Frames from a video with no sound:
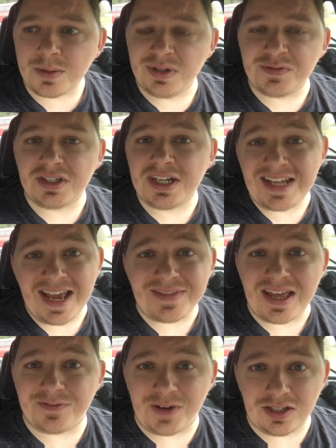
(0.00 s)
But if you didn't have
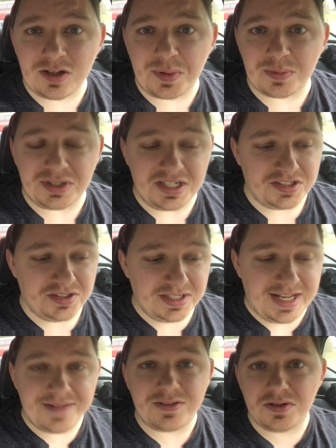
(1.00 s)
that follow up in place, you
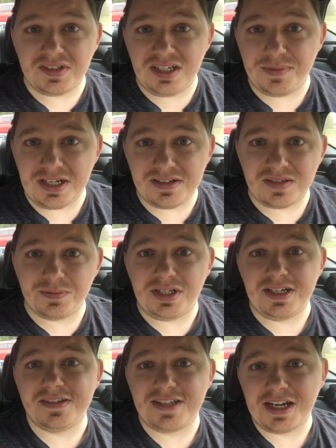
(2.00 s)
didn't have those emails in
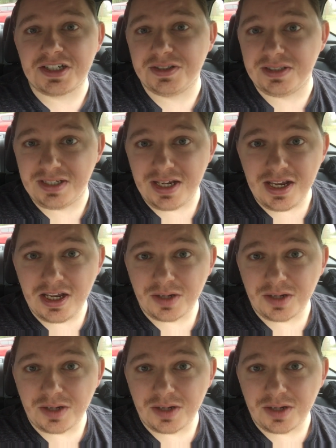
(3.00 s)
place to actually